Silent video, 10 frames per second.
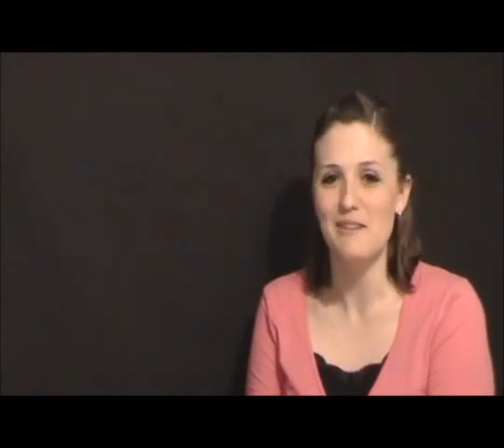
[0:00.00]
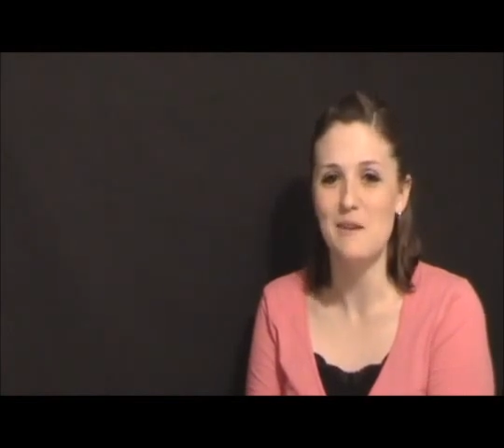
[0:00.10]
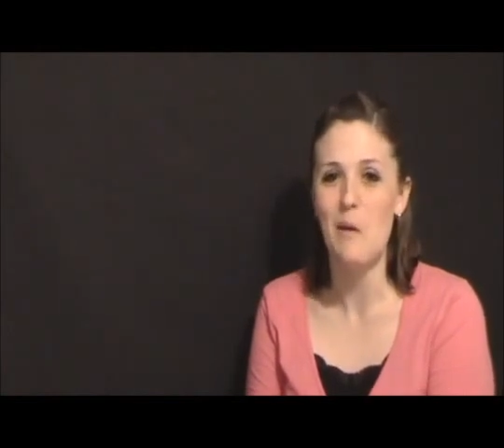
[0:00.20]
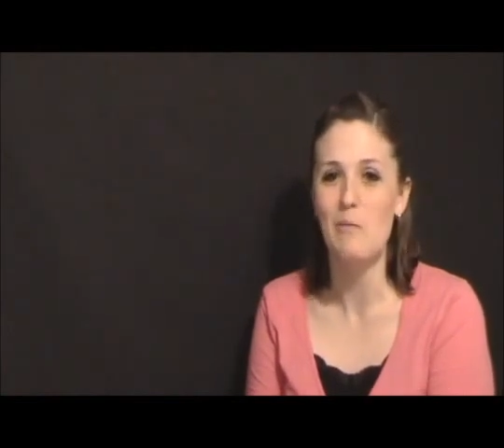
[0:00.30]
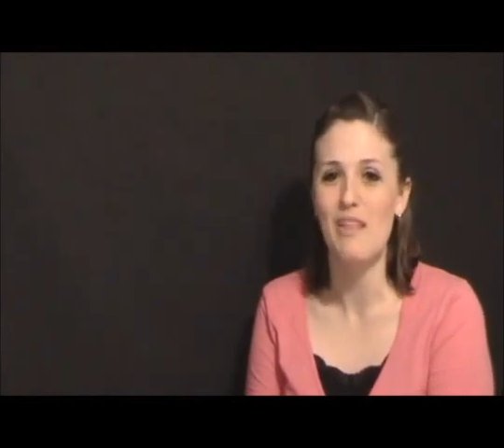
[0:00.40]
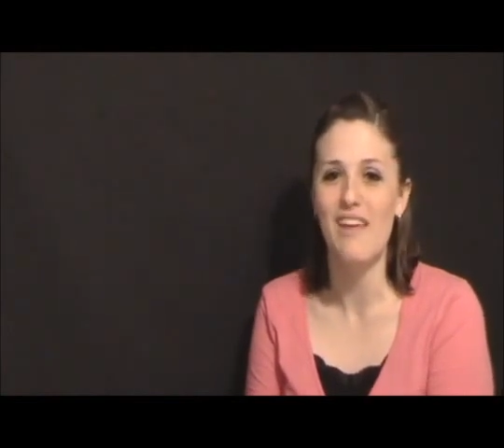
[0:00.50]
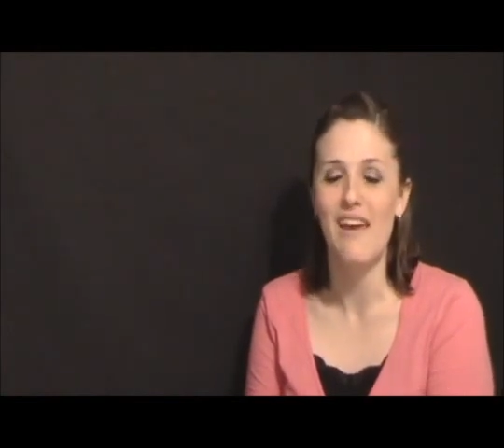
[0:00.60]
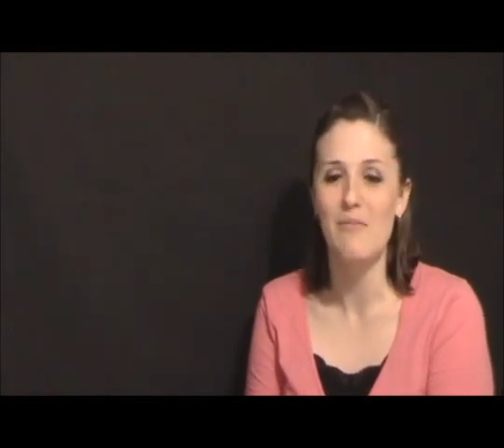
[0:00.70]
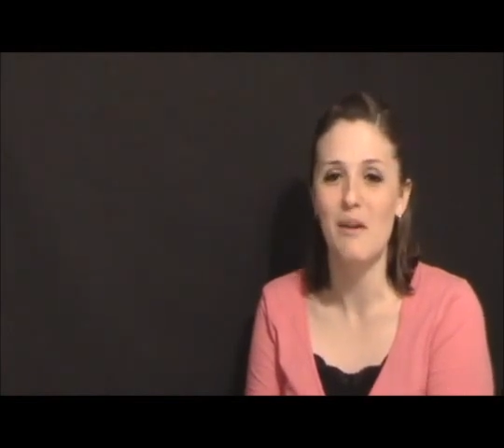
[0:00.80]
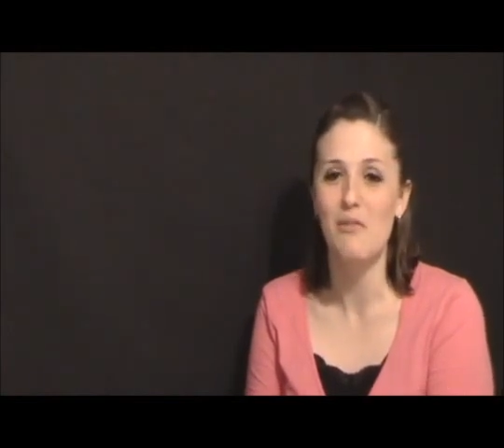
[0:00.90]
and told me
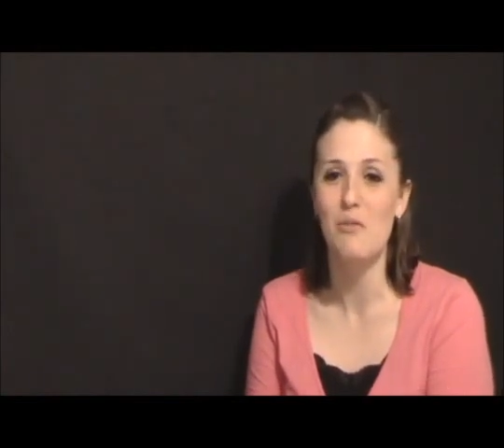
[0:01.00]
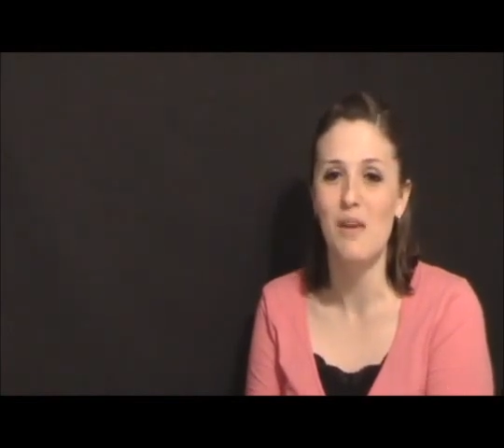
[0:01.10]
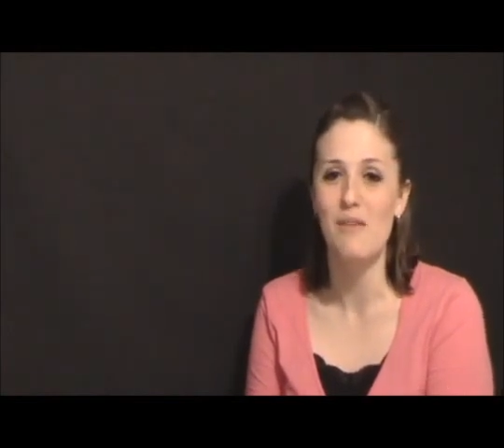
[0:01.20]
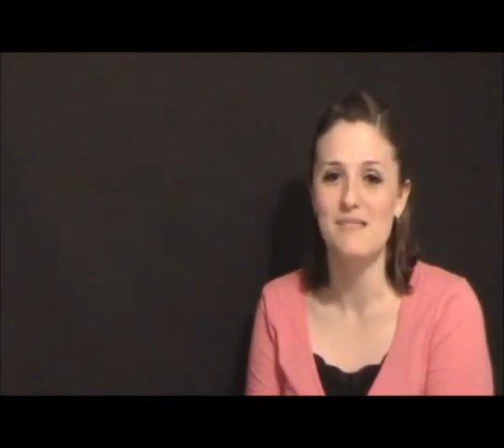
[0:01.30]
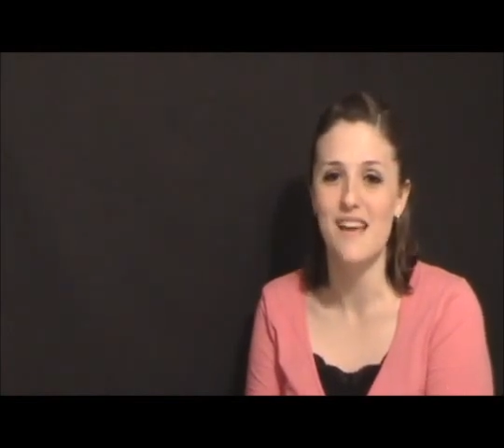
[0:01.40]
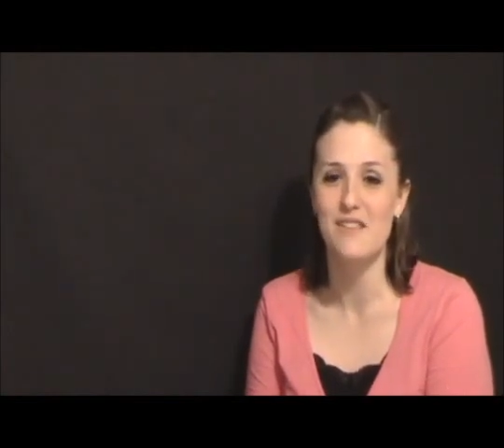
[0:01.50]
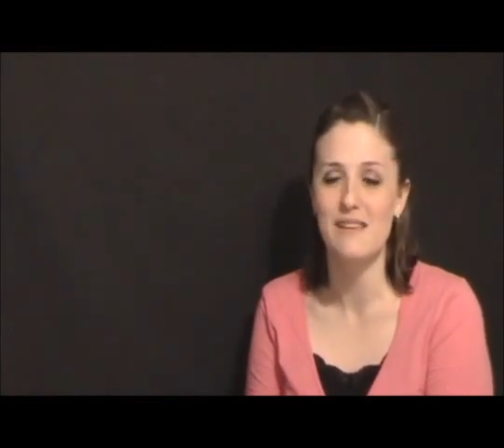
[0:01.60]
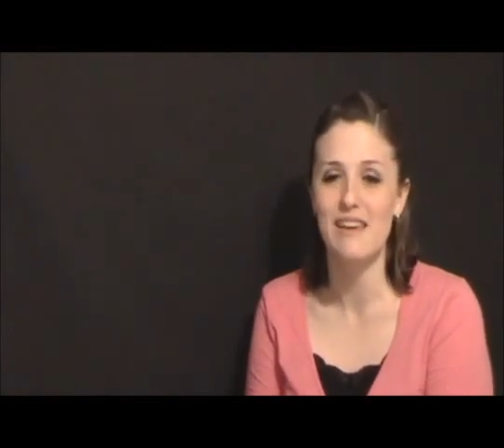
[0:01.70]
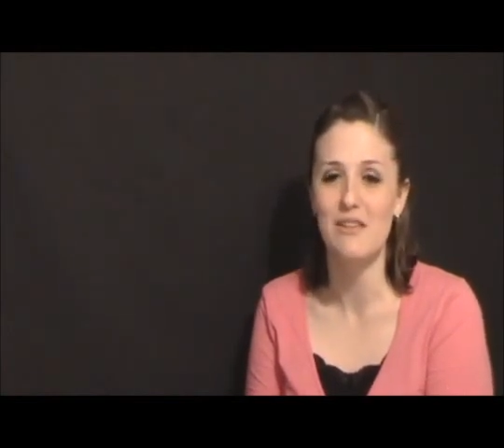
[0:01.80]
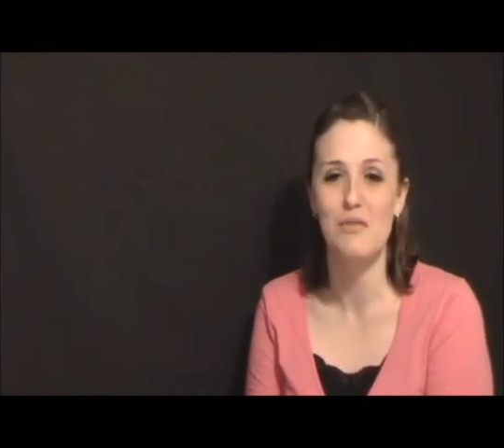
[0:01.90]
that my roommate was
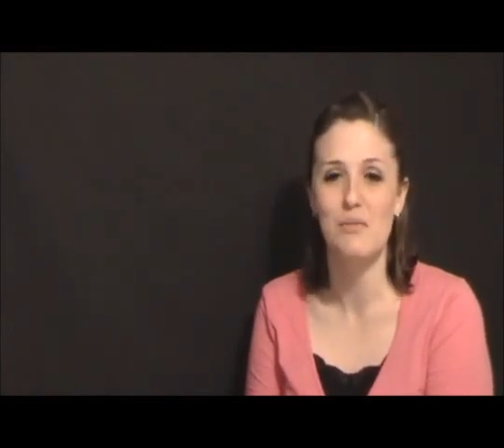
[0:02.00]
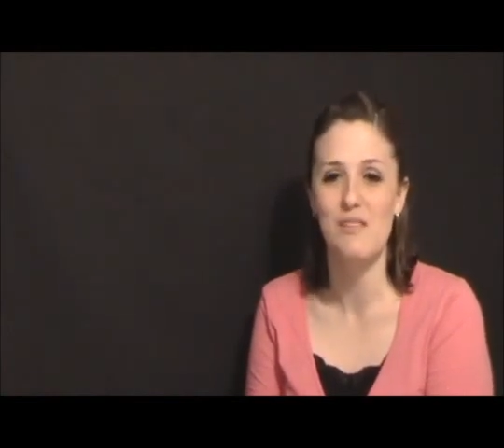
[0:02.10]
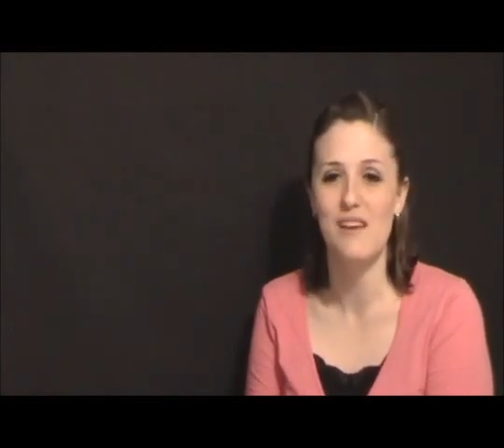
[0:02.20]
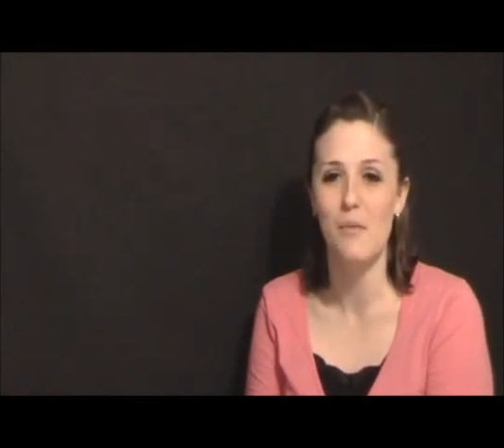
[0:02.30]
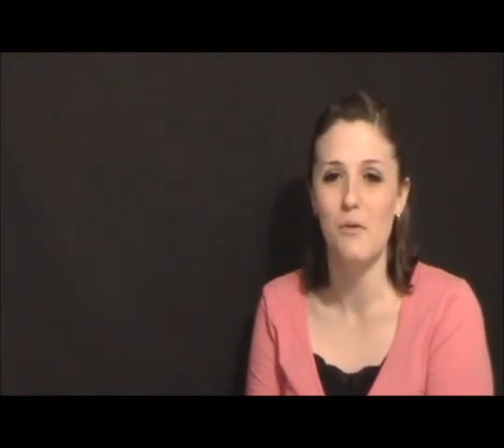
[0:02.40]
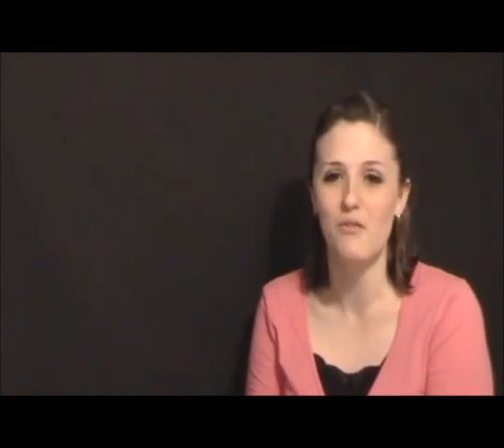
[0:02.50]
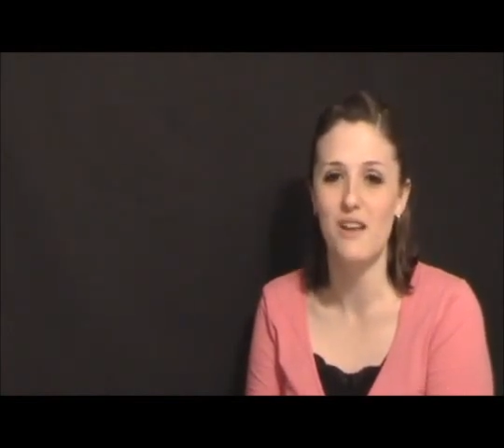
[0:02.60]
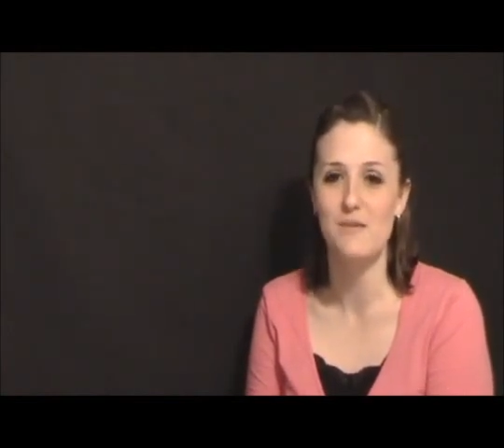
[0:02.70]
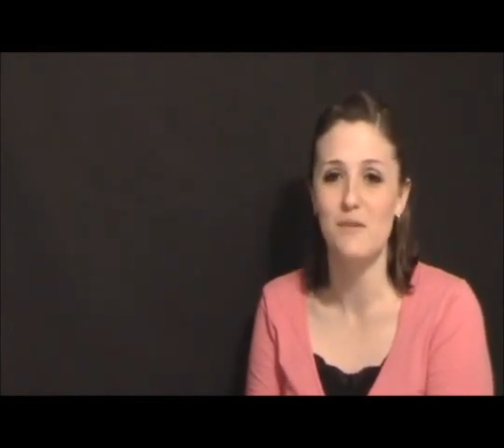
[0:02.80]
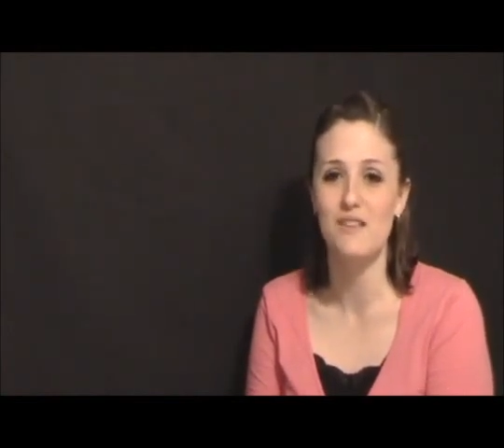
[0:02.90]
actually in a room with a couple of
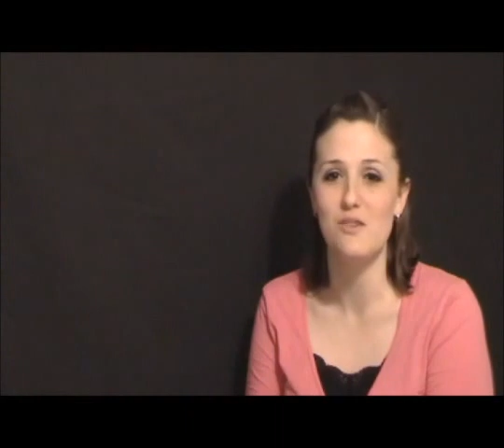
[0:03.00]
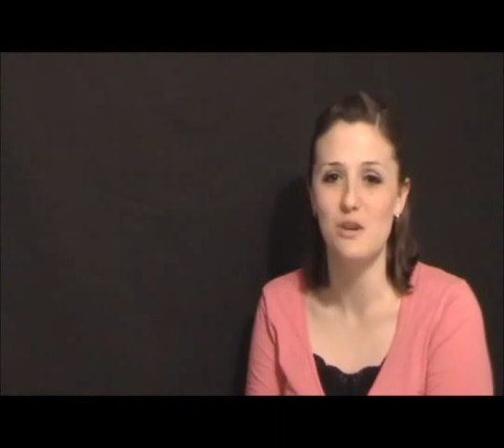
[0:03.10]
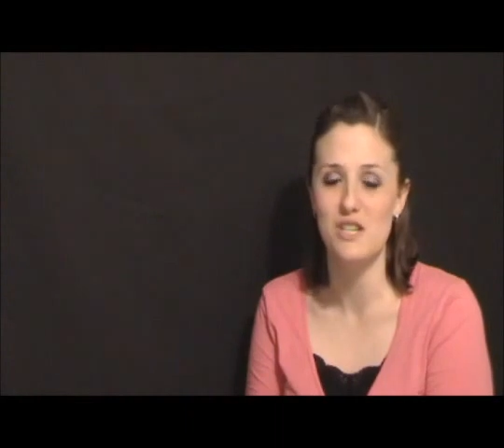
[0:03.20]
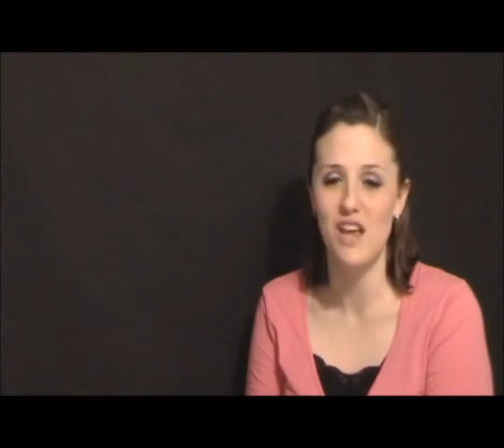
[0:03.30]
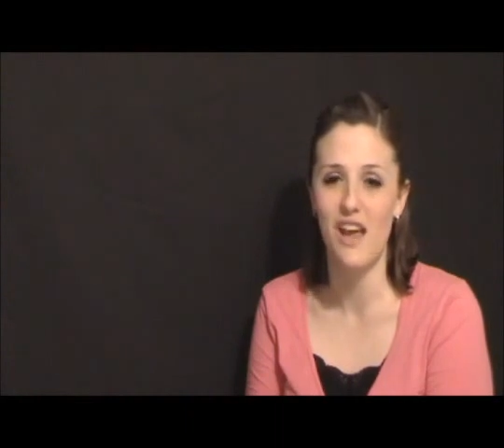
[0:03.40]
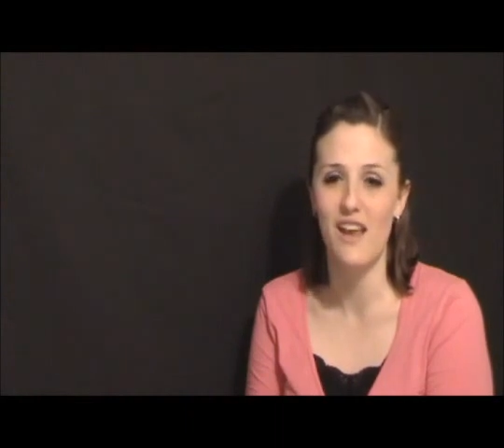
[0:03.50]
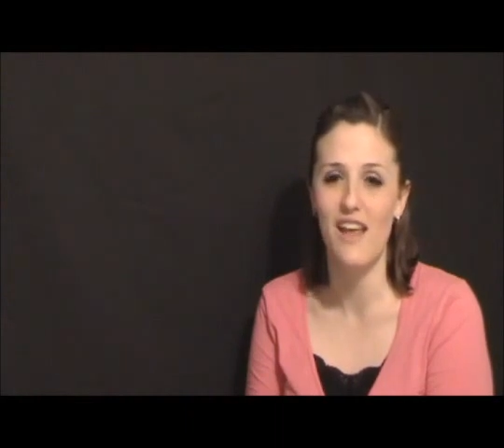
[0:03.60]
friends with the door shut,